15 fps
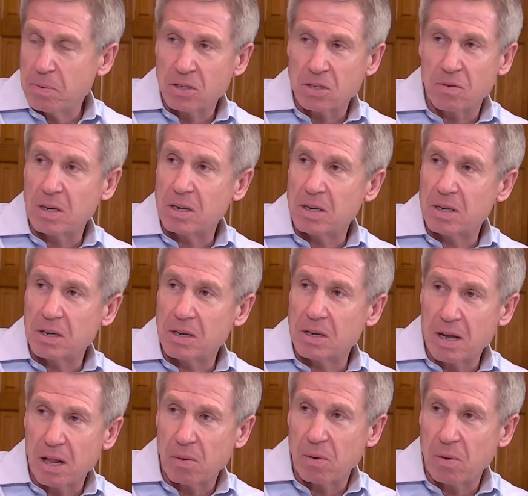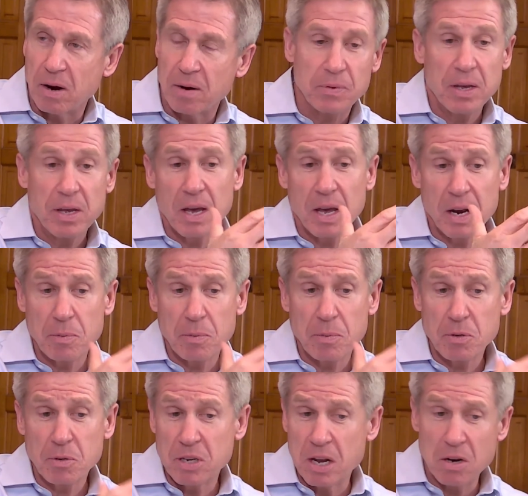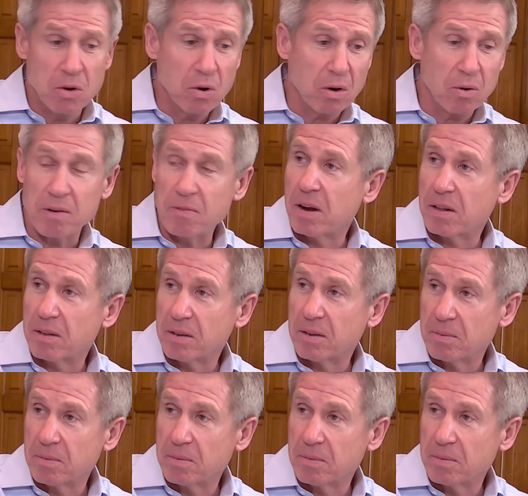Pennsylvania, Delaware, and upstate New York, quite frankly,